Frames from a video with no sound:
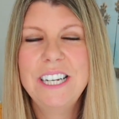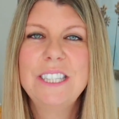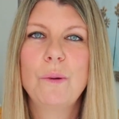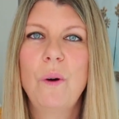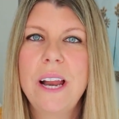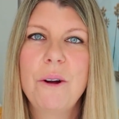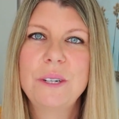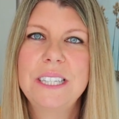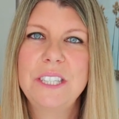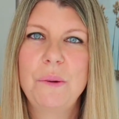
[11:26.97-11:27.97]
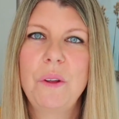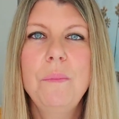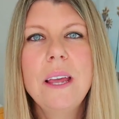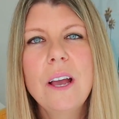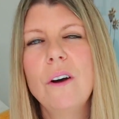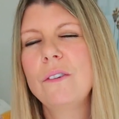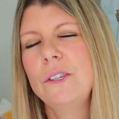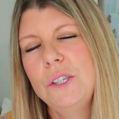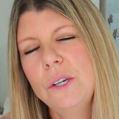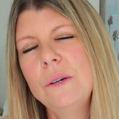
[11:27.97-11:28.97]
It's a 1-hour session with me over
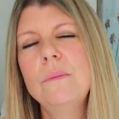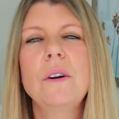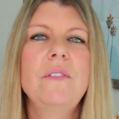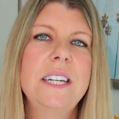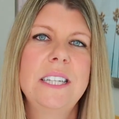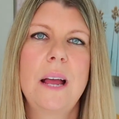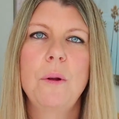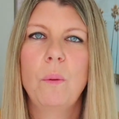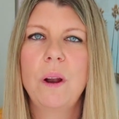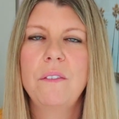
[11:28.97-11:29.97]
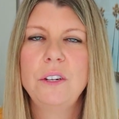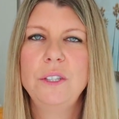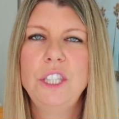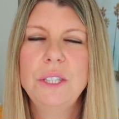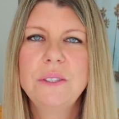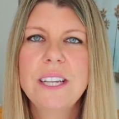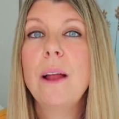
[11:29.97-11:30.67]
Zoom or FaceTime or whatever you choose.